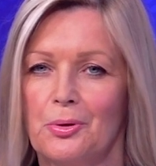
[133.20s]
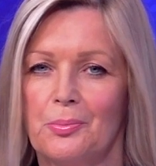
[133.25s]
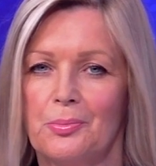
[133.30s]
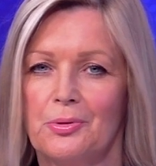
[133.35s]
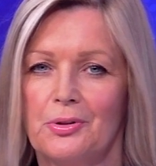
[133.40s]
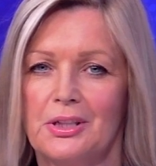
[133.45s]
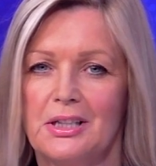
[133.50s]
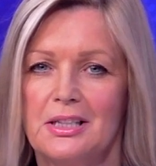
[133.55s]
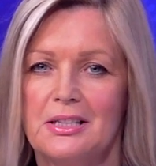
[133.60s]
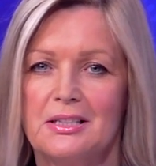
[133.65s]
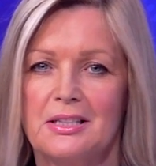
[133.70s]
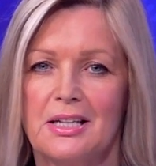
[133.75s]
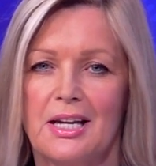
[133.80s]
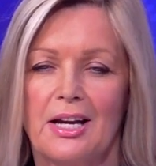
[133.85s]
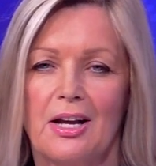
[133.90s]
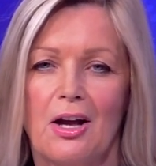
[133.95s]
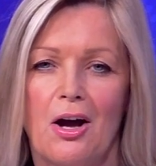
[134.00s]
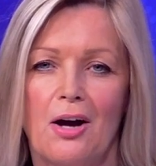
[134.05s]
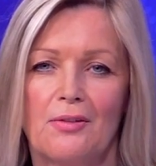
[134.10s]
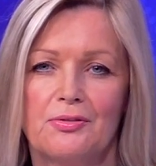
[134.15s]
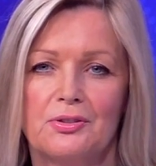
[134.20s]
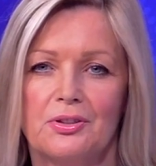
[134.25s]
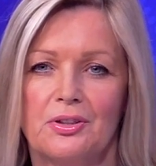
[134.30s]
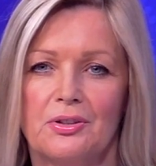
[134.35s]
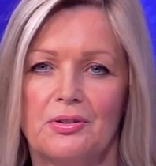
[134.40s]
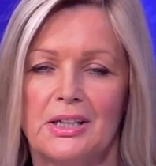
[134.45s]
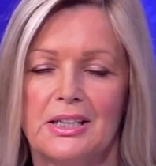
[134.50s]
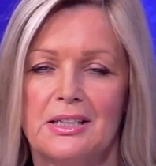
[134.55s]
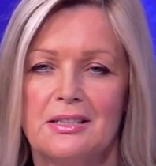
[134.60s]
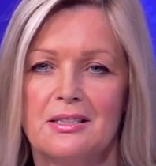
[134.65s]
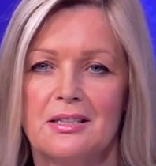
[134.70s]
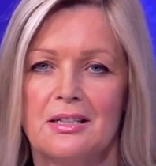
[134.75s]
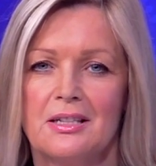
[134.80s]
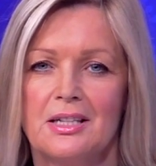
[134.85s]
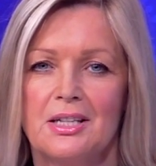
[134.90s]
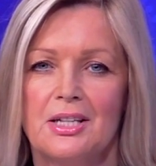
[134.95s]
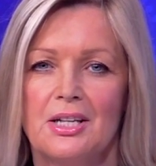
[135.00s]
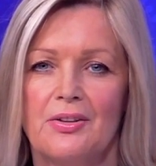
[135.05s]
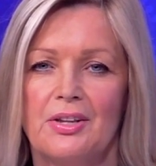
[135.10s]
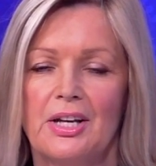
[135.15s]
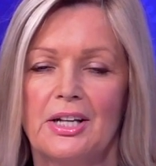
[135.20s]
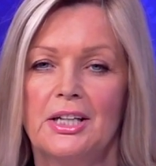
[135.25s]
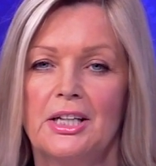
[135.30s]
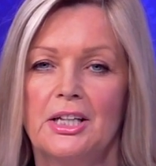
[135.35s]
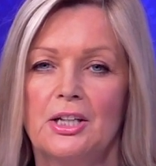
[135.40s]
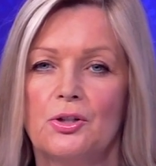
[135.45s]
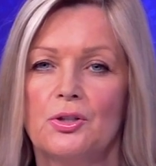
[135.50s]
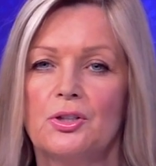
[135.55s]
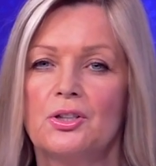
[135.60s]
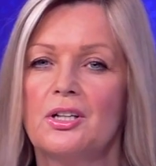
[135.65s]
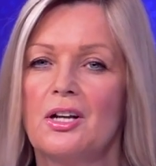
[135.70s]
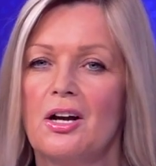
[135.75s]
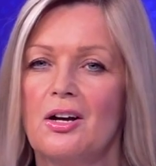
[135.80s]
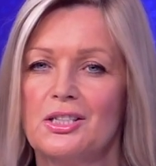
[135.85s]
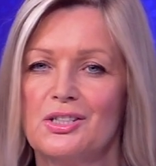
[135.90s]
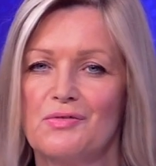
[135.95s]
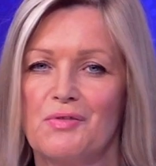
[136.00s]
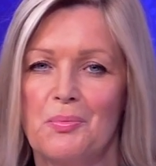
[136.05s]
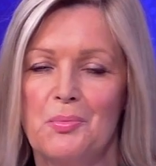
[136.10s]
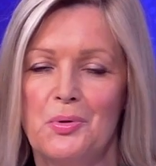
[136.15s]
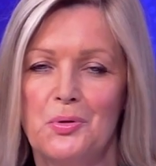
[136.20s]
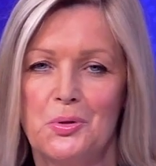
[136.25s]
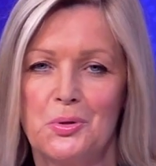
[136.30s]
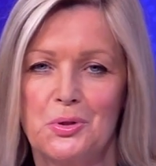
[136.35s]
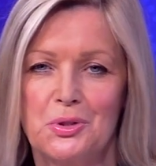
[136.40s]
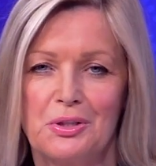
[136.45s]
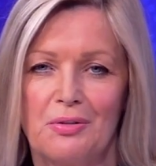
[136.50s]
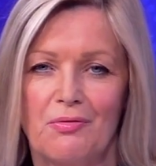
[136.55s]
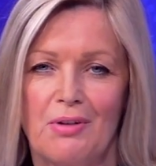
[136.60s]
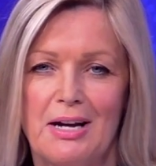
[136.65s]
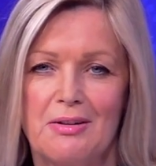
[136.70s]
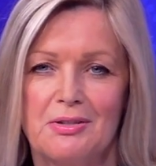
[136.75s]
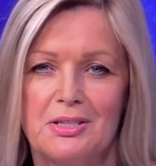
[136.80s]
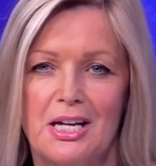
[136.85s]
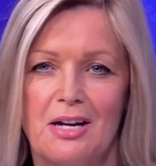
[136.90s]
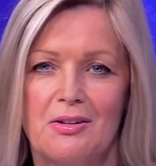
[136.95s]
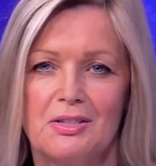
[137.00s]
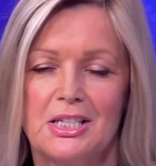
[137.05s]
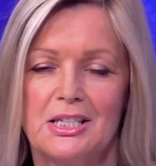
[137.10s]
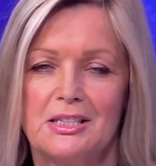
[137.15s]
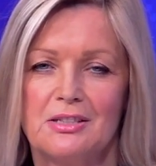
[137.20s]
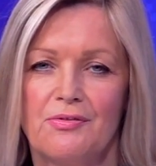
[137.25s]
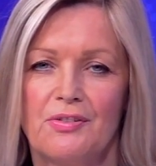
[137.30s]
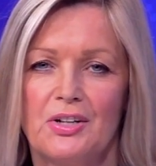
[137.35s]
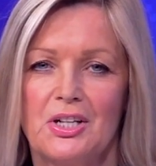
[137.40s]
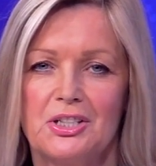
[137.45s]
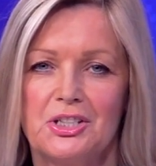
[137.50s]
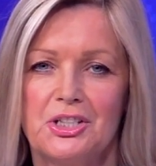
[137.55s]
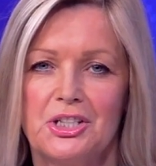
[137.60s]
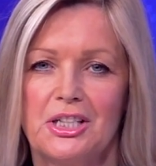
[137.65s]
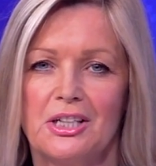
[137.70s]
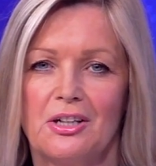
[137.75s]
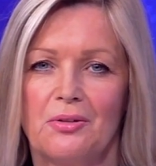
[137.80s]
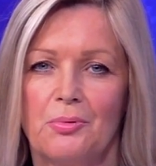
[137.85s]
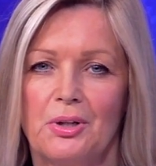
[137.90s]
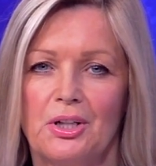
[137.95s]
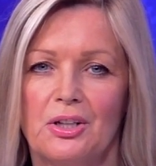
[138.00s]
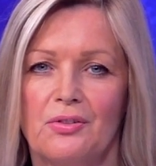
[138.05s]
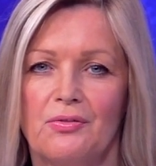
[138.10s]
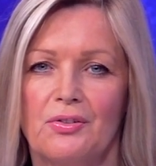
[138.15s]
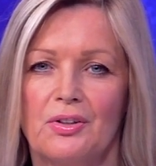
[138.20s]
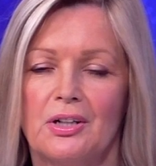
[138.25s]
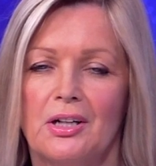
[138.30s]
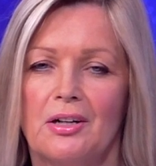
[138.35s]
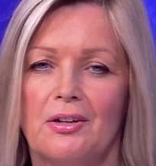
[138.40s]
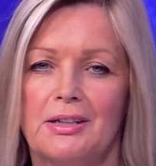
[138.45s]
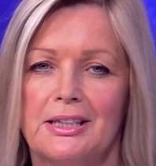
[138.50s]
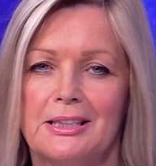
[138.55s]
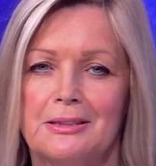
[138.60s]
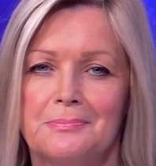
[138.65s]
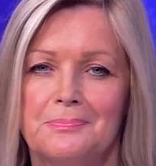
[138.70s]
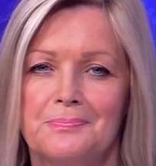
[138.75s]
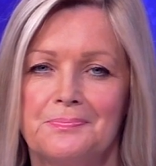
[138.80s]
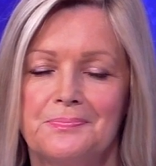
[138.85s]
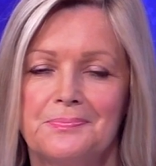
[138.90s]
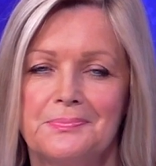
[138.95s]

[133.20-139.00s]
Grand Prix, saying after the race that he couldn't ask for more to round out his first year with Ferrari.